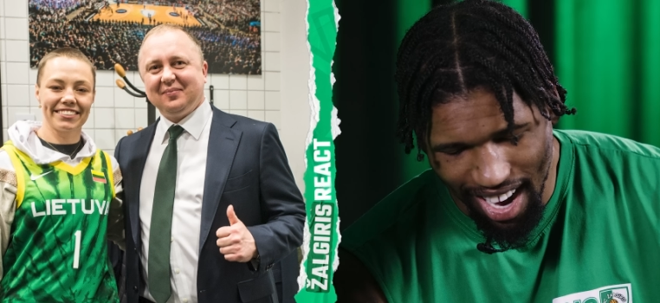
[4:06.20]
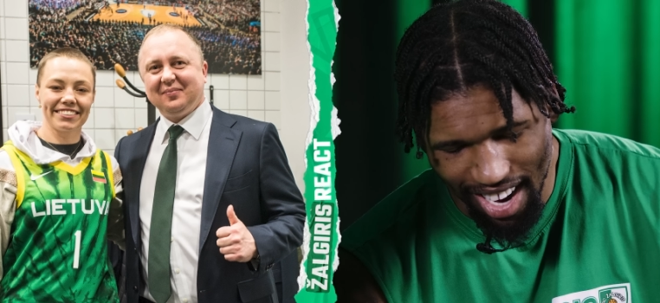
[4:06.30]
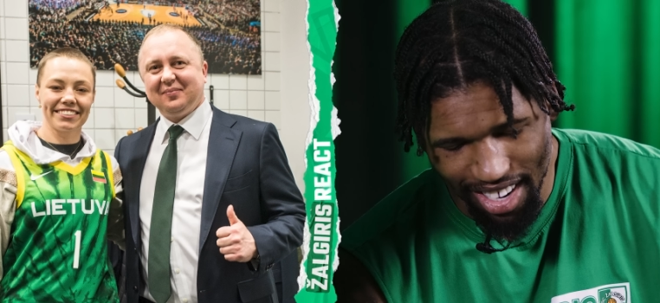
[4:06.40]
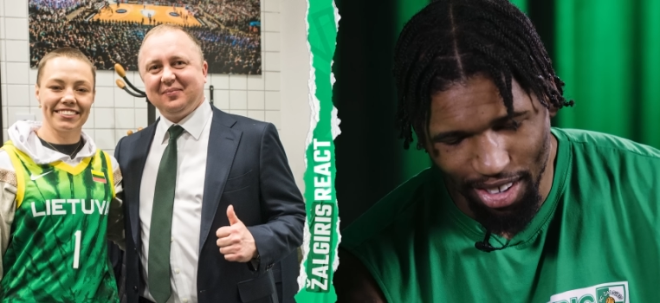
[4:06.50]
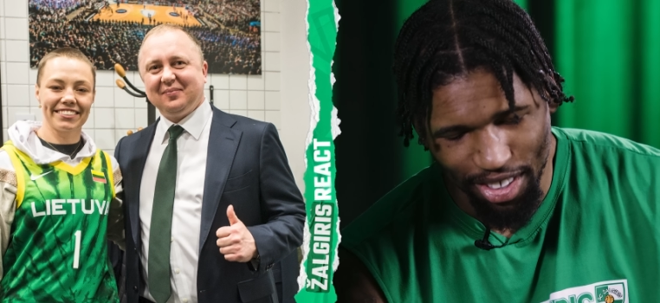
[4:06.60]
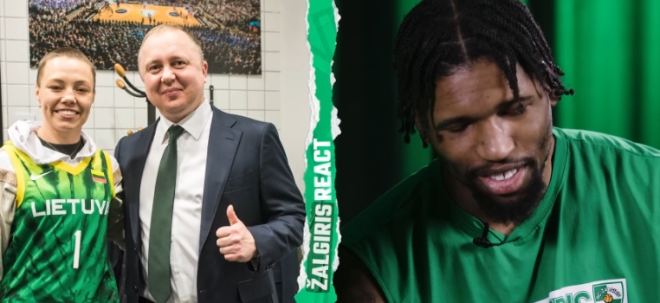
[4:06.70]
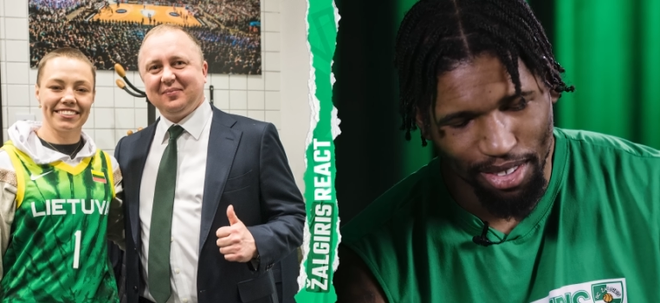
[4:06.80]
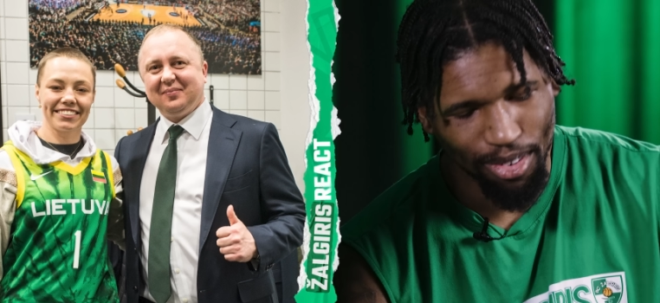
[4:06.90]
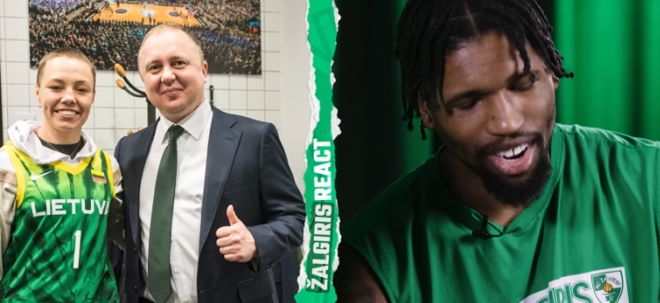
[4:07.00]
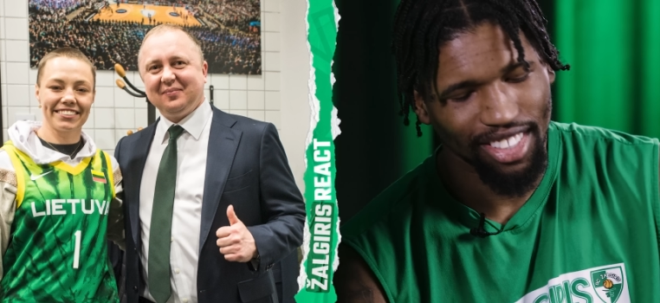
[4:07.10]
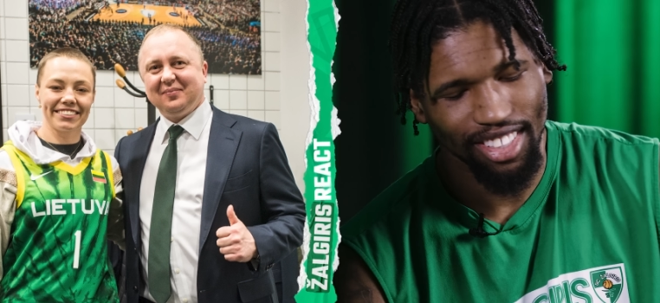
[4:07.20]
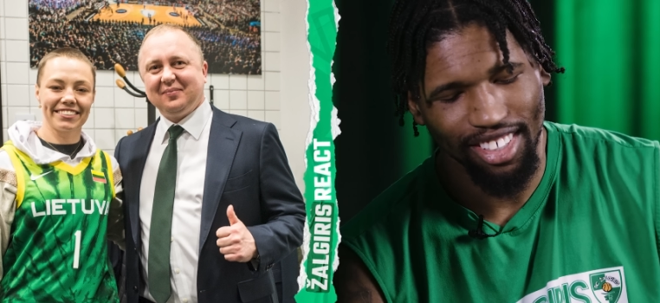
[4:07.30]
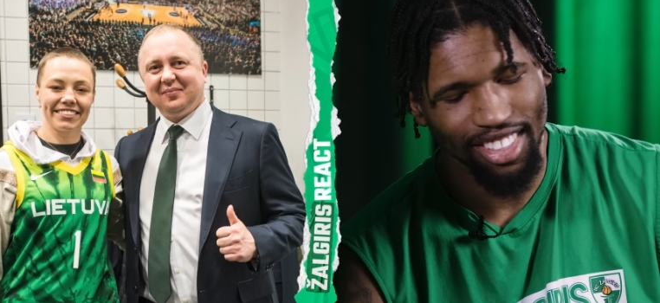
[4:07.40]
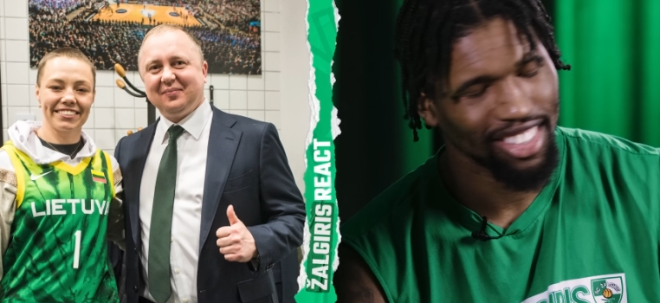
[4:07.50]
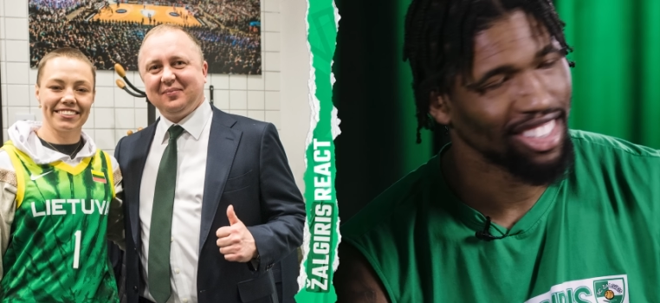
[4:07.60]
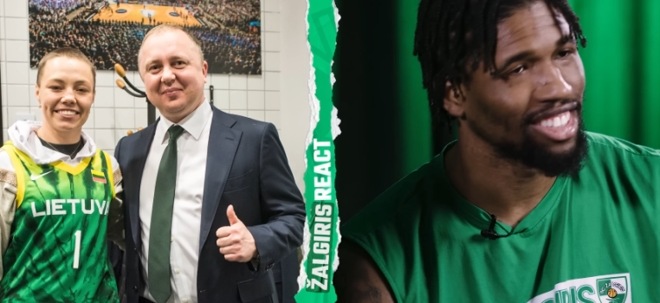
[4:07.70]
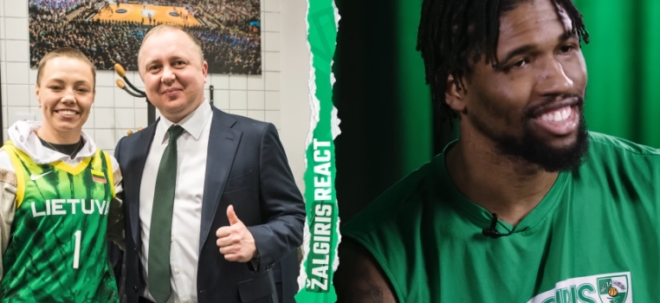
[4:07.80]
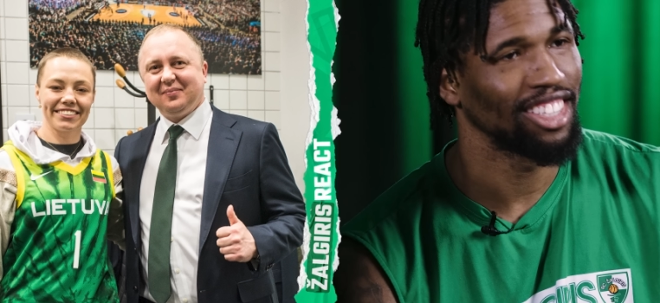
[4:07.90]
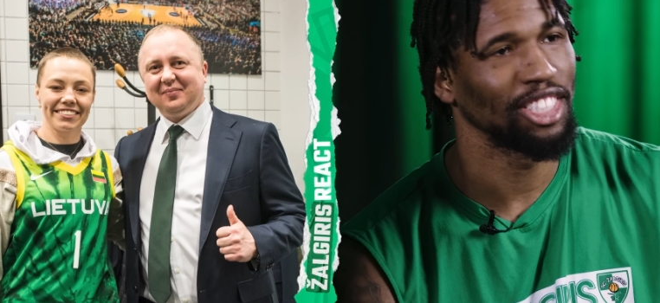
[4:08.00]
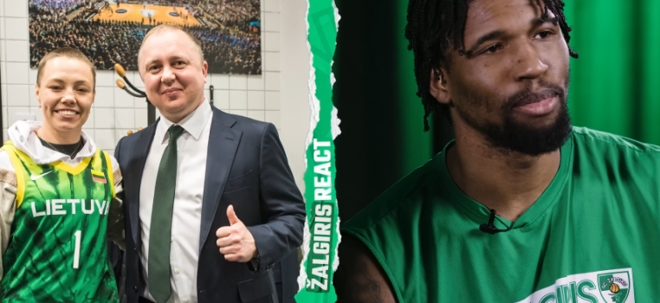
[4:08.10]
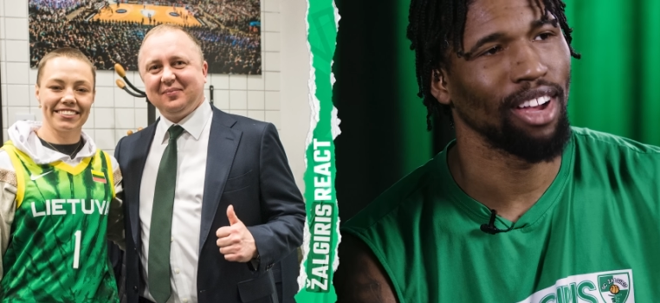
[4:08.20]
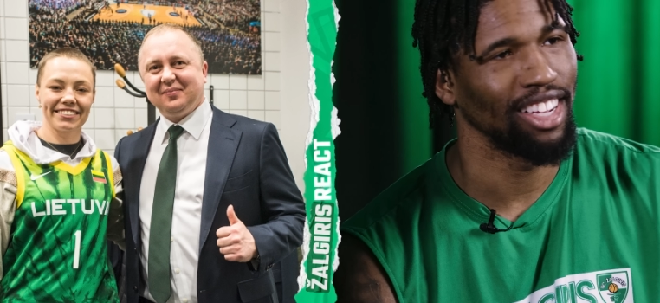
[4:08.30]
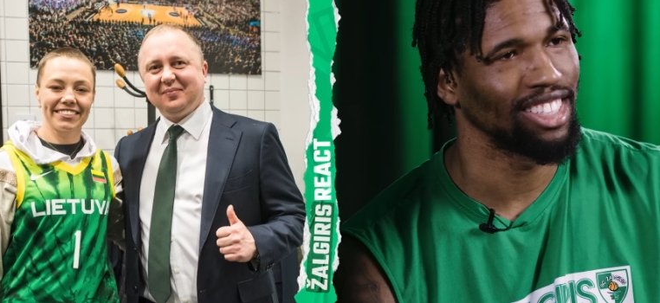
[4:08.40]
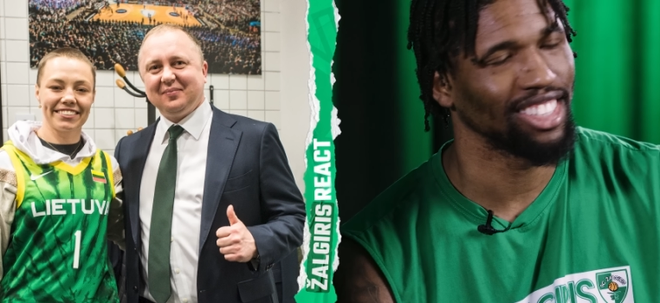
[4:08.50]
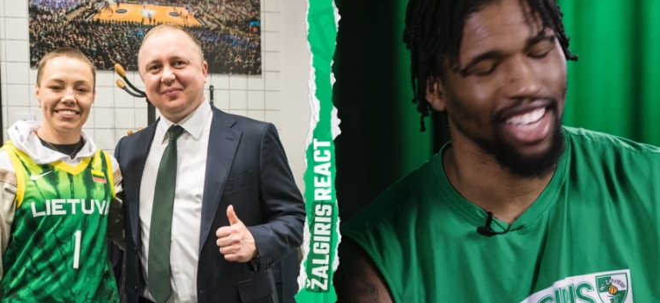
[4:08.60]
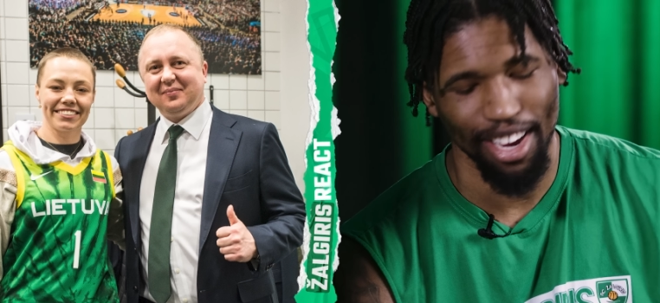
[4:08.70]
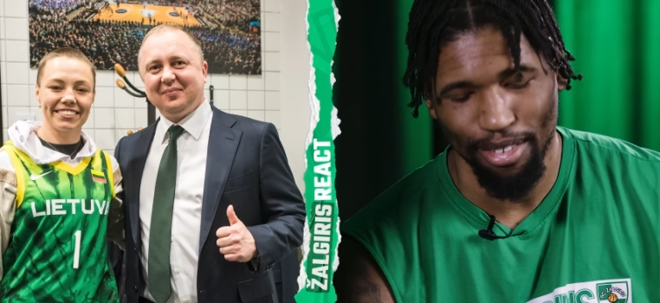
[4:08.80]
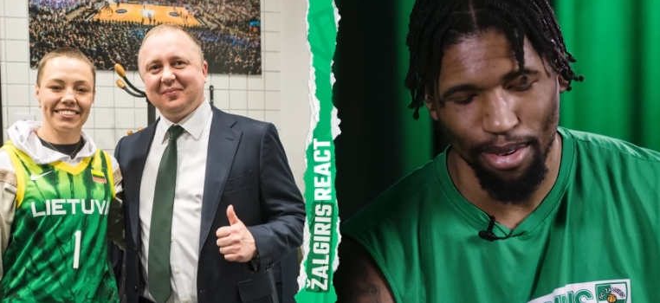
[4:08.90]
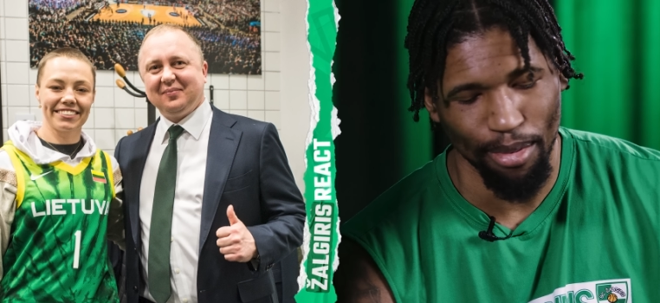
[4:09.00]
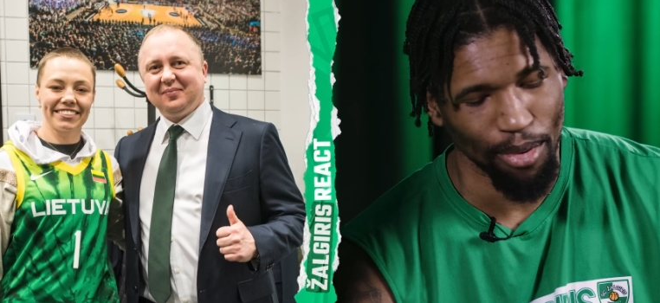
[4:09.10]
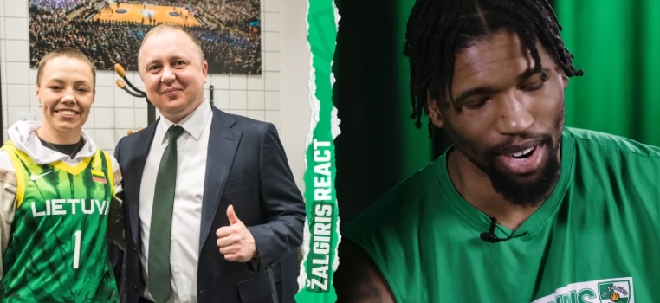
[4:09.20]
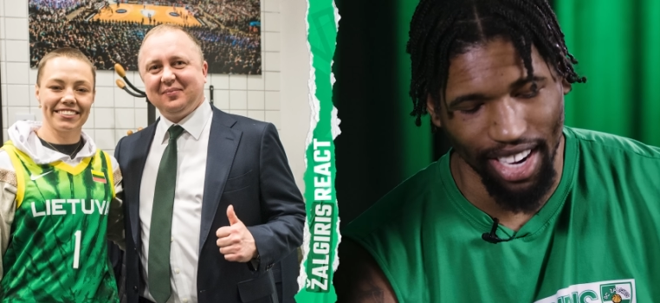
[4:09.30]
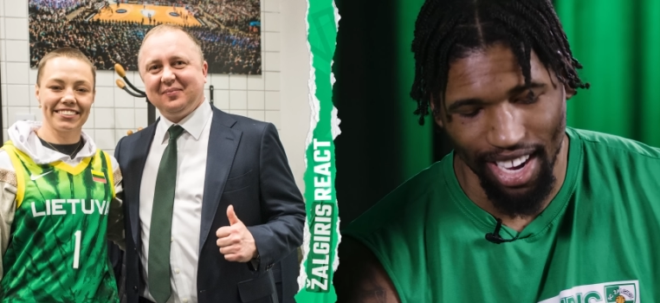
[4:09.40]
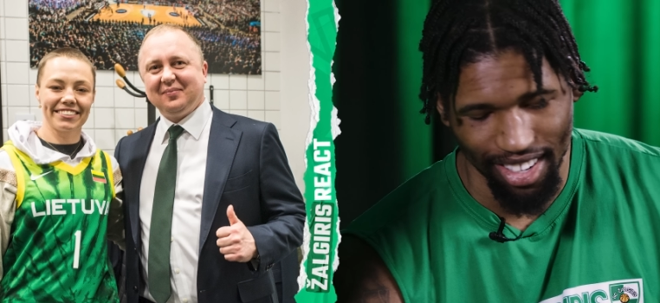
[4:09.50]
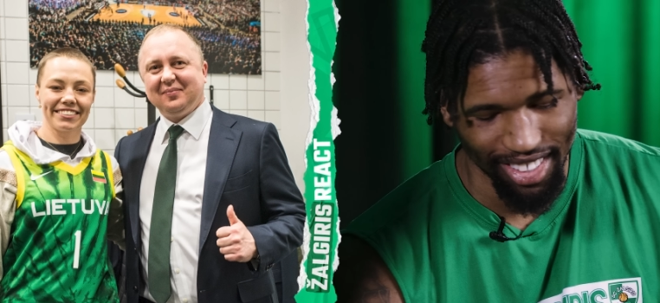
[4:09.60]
Speaker 1: I know just from watching her, her stuff, she probably just came from a workout.